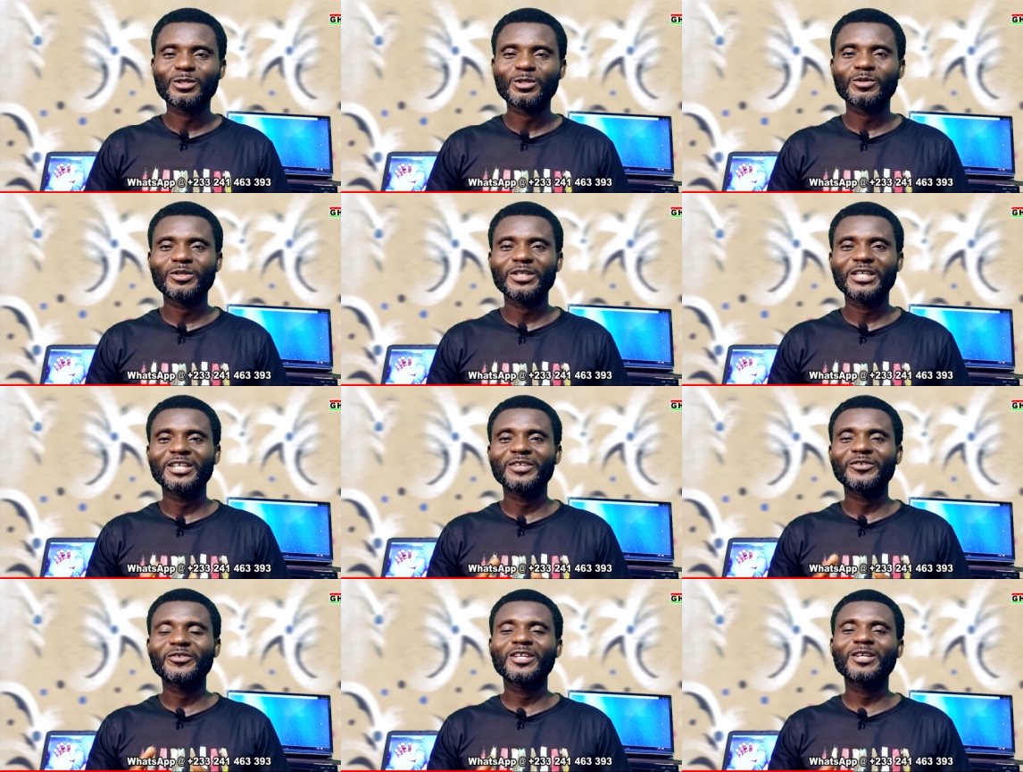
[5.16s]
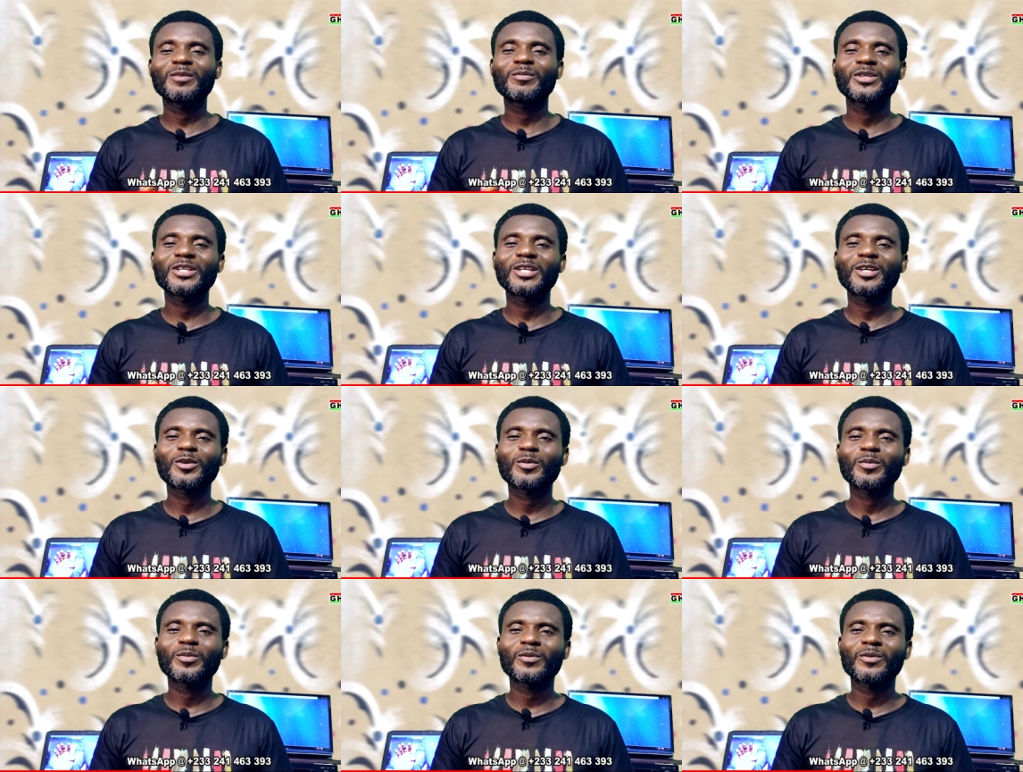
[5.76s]
so you had a Twitter, but
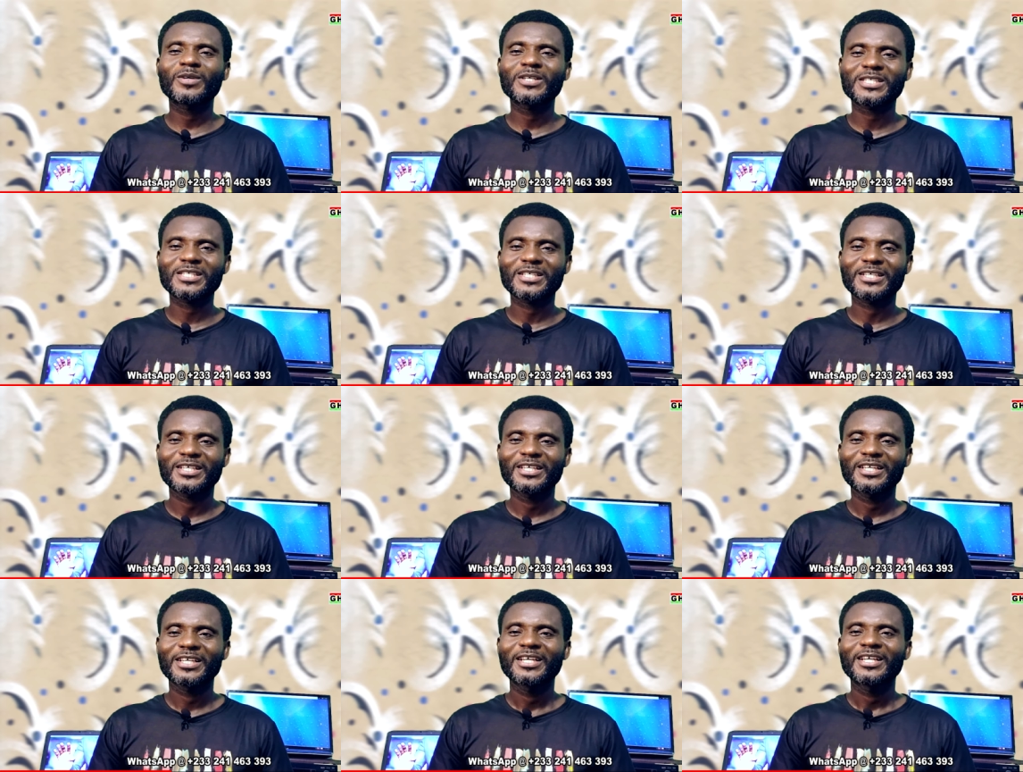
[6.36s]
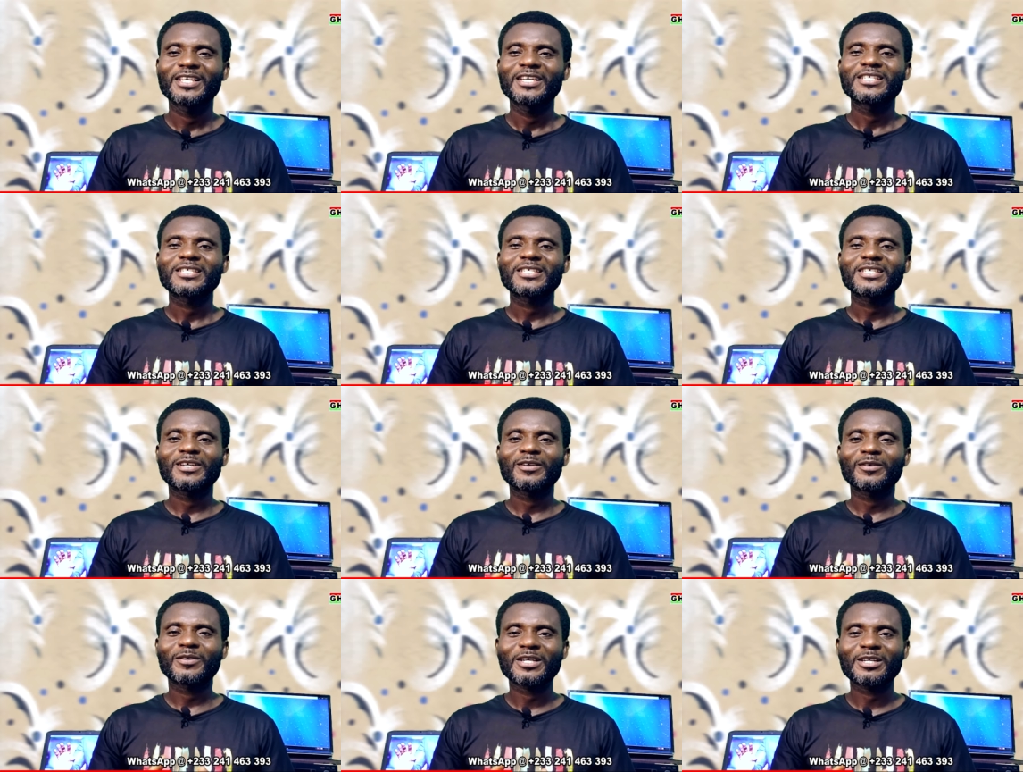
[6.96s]
I'm going to
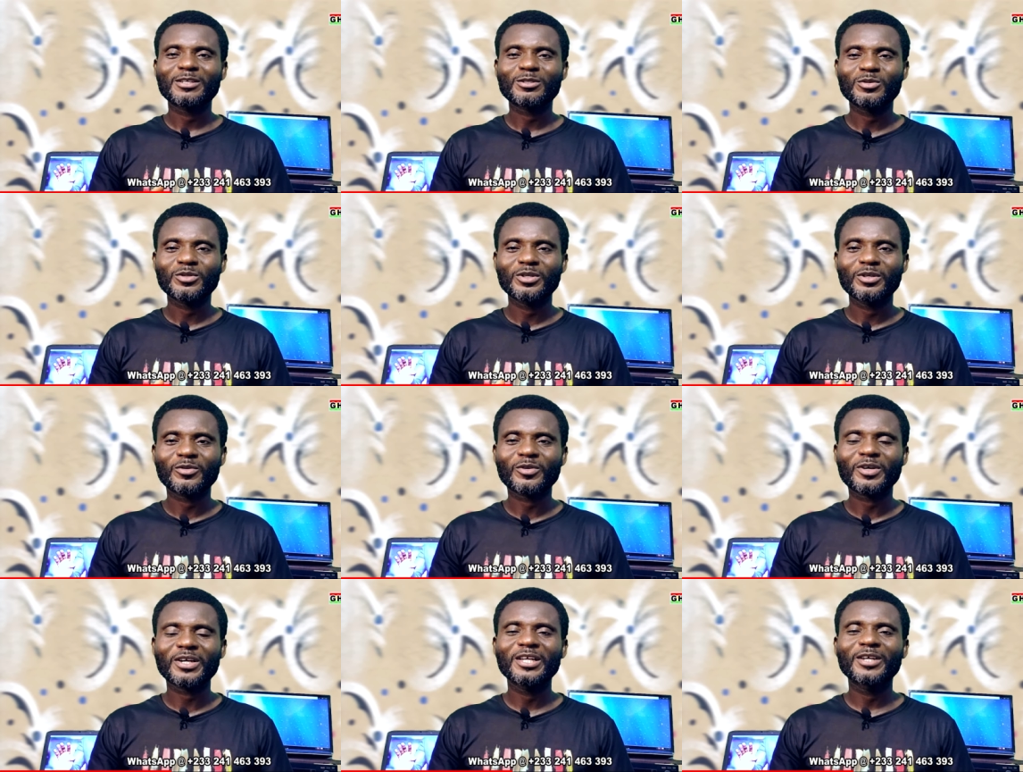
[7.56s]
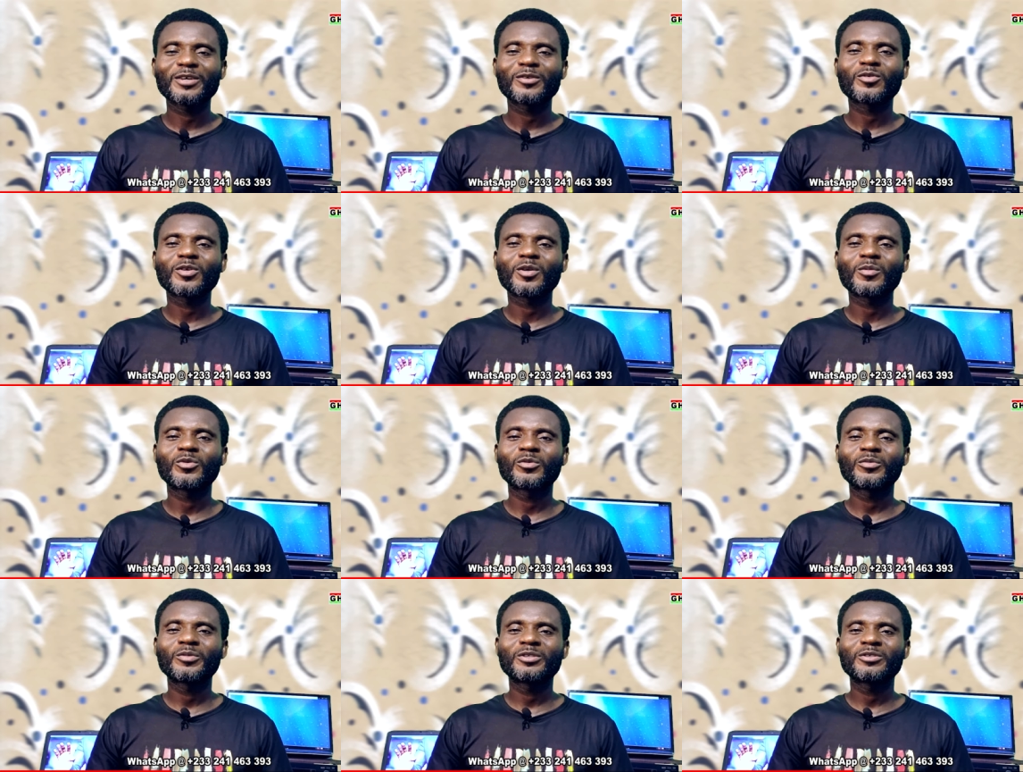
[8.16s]
say, well, that's what you're crying for
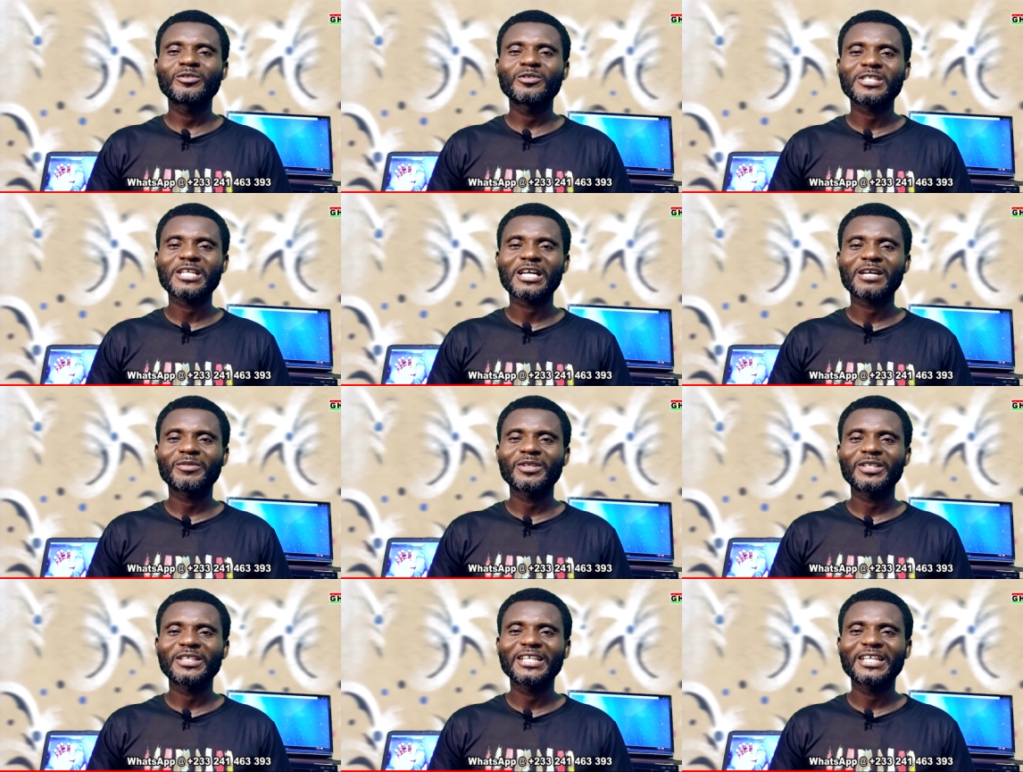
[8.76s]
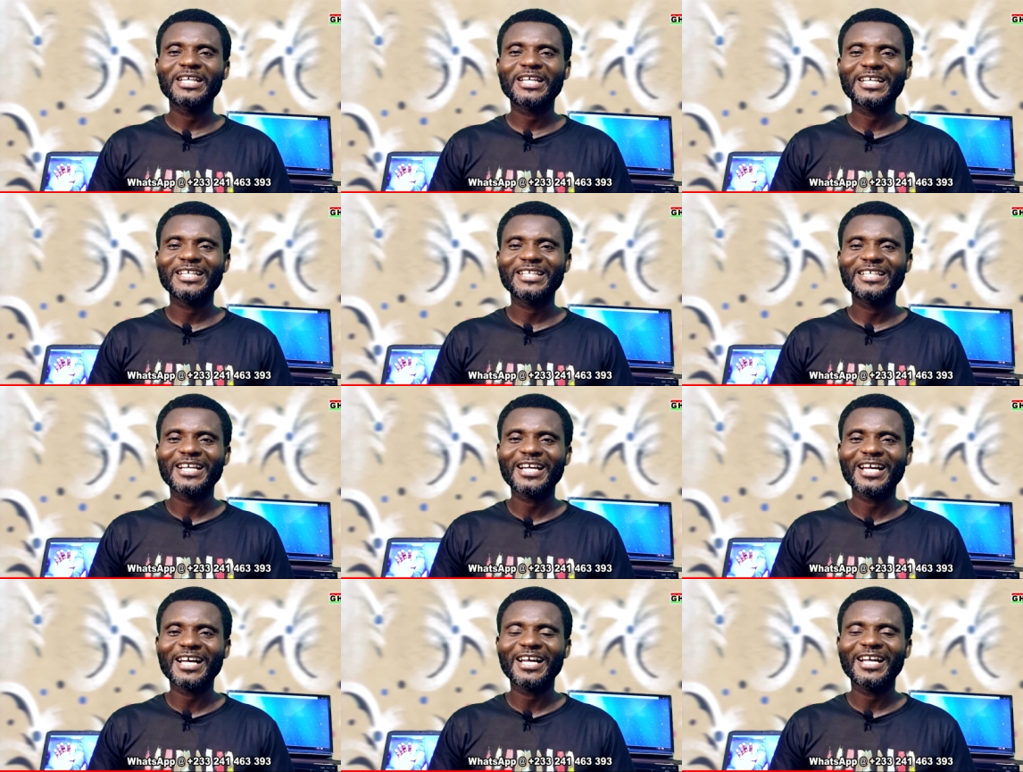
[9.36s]
my baby, so I'll be here, can
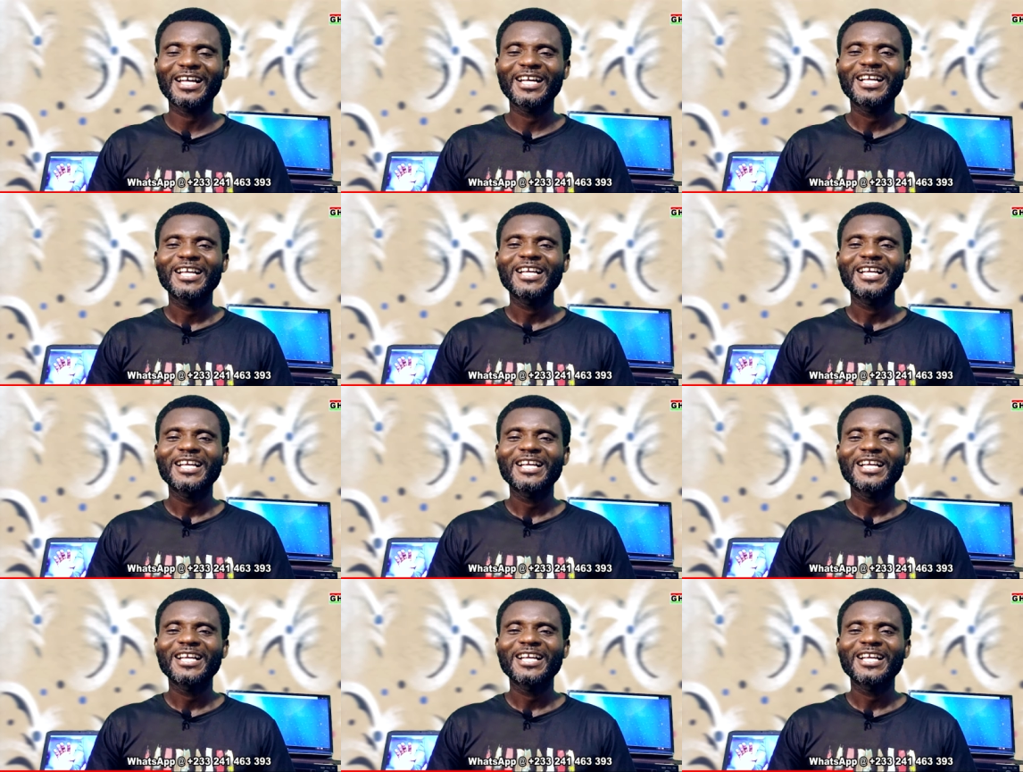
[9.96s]
you know?